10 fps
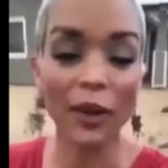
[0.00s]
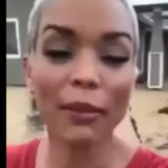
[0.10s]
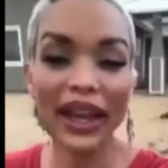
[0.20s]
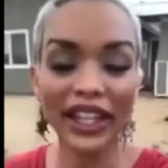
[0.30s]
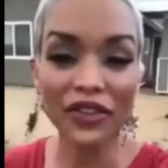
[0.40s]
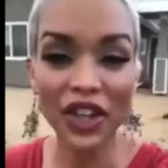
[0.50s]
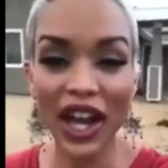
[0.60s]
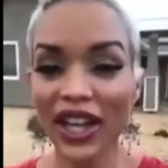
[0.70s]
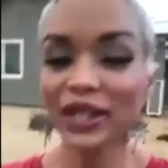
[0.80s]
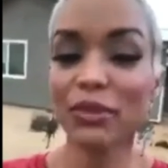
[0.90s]
bye. Love you
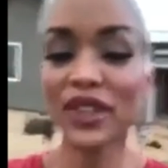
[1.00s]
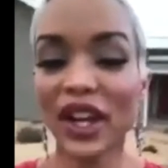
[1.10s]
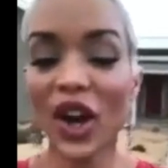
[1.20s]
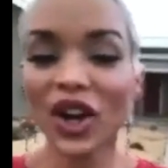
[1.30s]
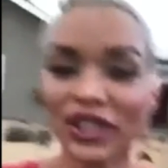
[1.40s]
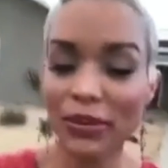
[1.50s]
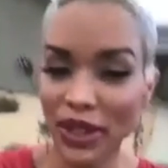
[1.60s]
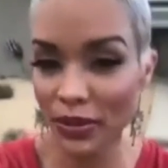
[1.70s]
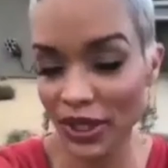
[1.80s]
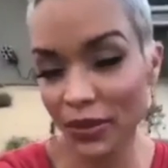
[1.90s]
guys. Book that call,
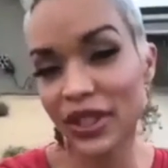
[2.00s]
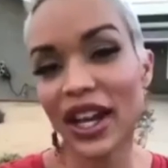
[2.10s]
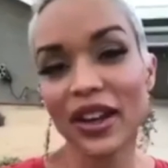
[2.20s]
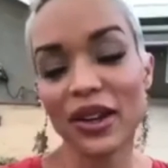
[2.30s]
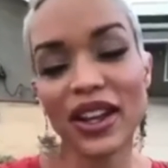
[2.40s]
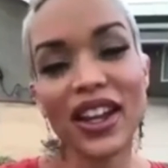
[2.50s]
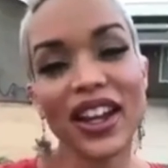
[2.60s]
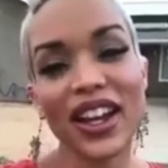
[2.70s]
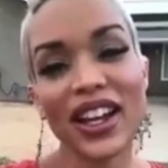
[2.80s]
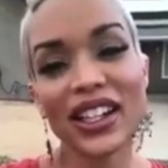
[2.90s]

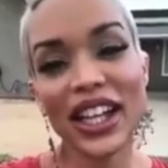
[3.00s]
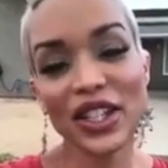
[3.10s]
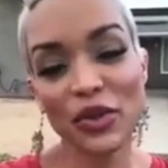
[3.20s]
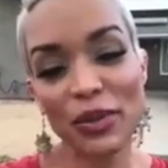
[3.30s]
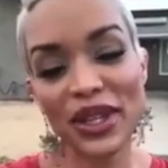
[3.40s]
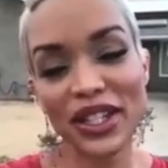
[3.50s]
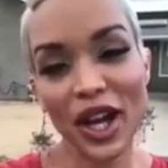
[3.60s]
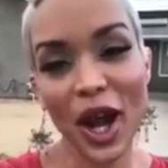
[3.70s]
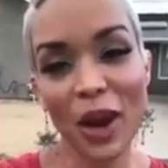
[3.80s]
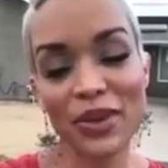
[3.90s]

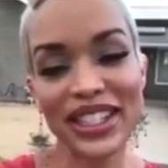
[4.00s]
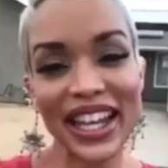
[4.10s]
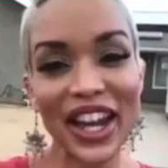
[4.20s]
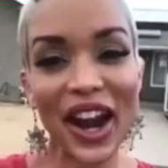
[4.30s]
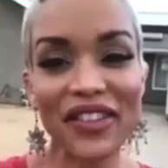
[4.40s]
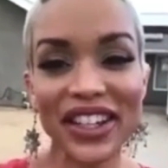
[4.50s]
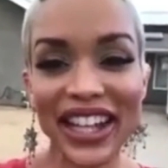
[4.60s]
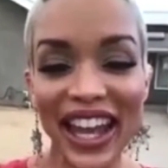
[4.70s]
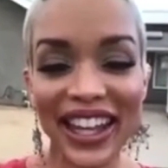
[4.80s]
www.clientsonrepeat.com. Take care. Have a good